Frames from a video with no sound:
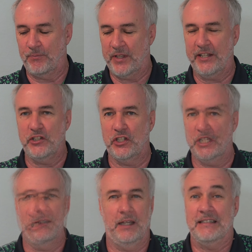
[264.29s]
10
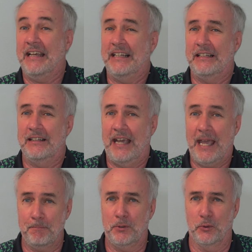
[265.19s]
sheets and 10 little
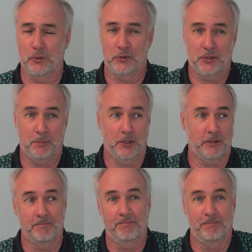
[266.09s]
ampules to put